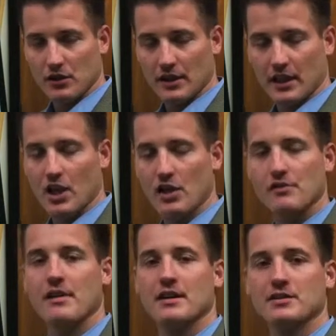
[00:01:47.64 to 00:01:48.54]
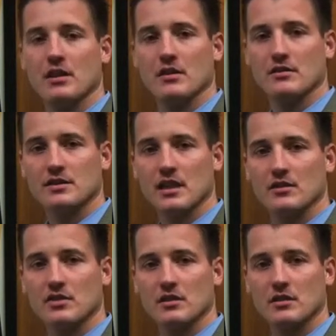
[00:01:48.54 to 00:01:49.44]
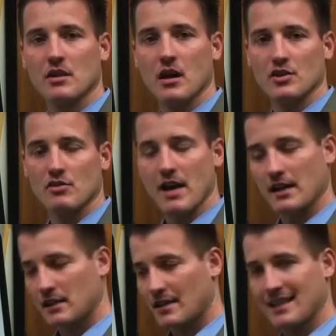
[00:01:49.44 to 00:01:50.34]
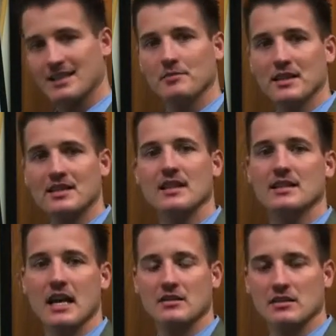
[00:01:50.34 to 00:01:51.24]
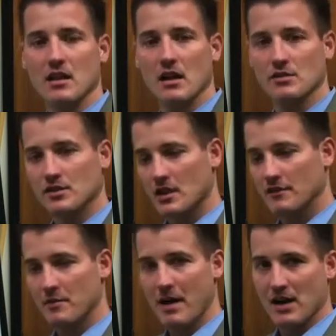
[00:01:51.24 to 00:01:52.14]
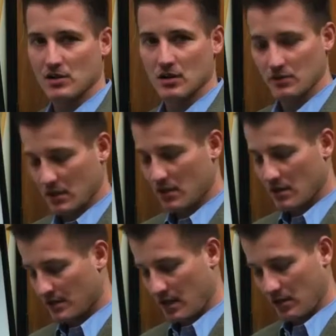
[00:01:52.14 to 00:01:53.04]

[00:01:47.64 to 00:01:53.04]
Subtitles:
looking at a $100,000 sales contract, that's up to $6,000 of the buyer's closing costs.